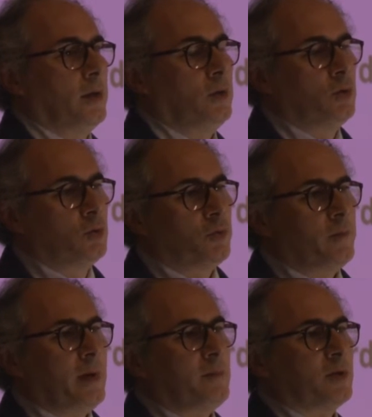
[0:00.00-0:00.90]
You
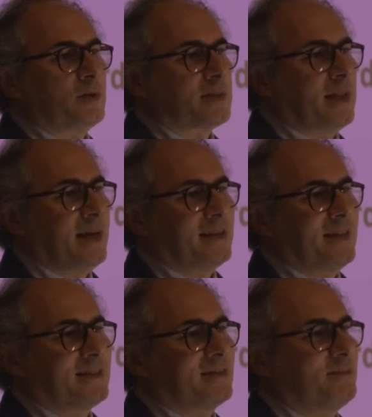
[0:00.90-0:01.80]
remember the slide
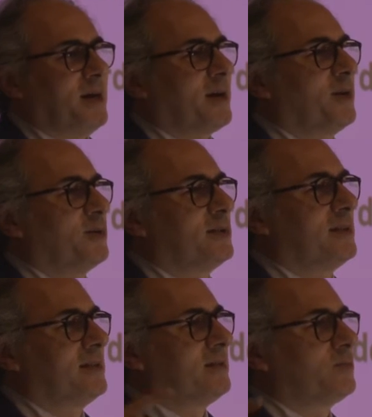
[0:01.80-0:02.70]
that Mario
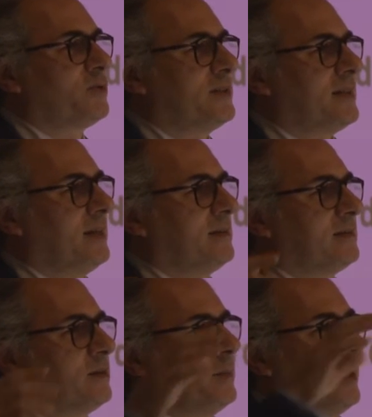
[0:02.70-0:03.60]
did
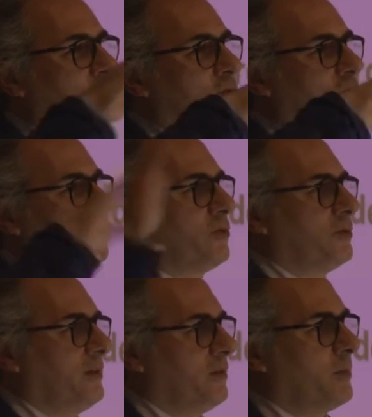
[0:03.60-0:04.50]
present about
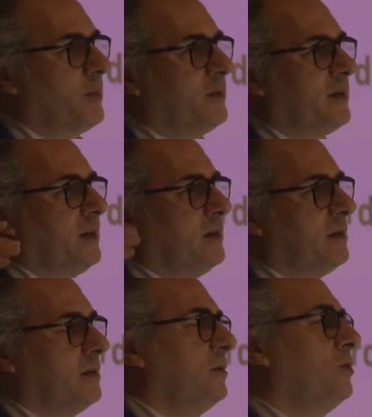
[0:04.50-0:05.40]
neurodevelopment,
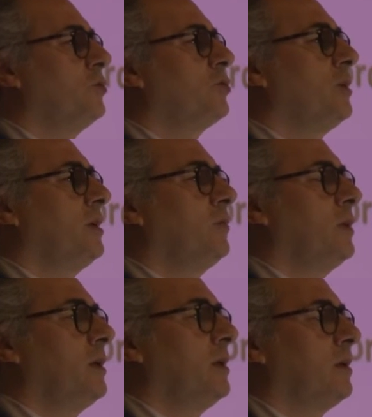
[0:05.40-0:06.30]
and usually
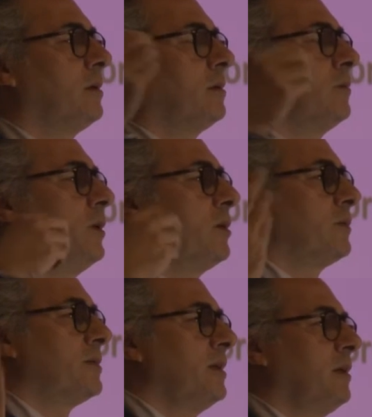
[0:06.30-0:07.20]
we
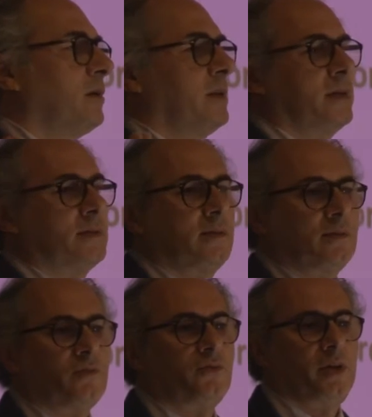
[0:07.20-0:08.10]
consider that
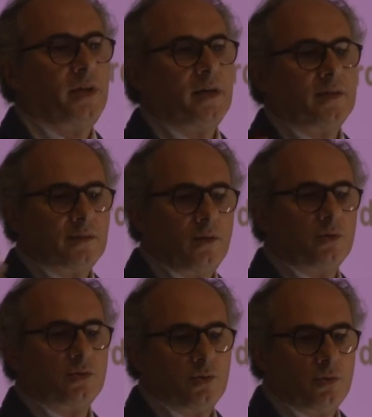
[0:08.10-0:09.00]
schizophrenia is
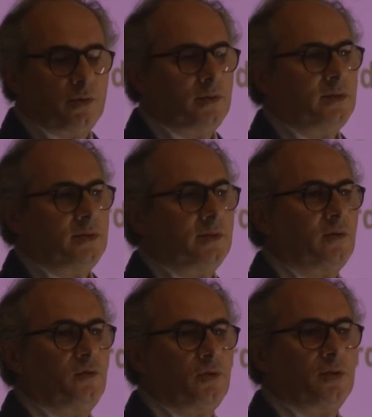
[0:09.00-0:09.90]
also a disease
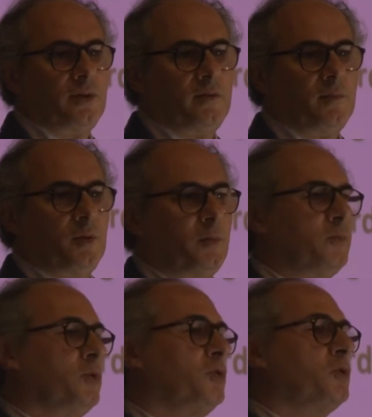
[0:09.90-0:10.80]
of neurodevelopment.
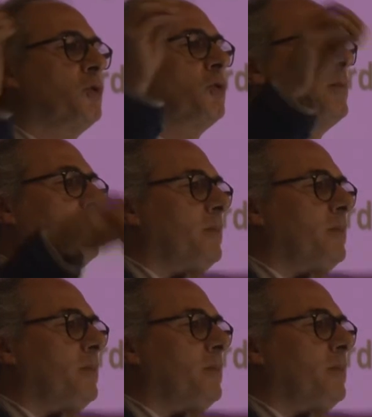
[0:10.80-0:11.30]
But when you go